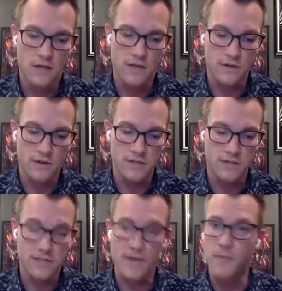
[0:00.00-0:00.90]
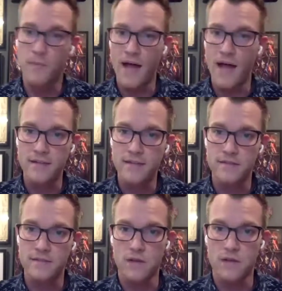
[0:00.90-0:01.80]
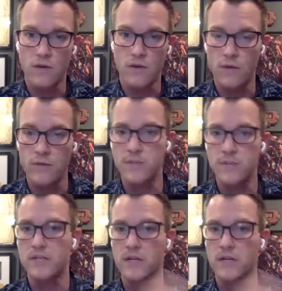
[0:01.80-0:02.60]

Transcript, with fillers: There's the skippable ads. So like when somebody